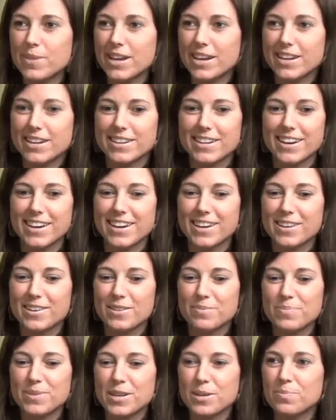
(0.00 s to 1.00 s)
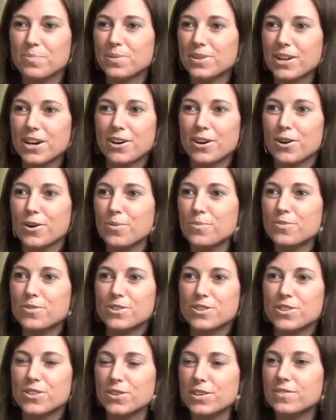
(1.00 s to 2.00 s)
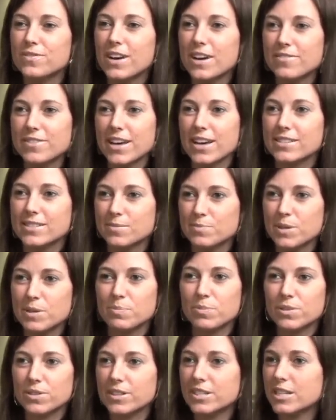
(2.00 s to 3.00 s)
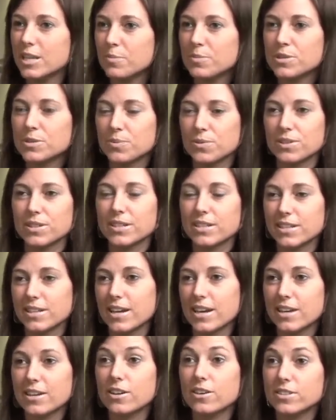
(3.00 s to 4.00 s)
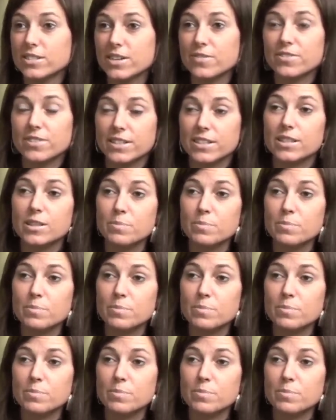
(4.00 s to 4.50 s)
may uh, be a, a home for 35,000 people. The numbers we're looking at are definitely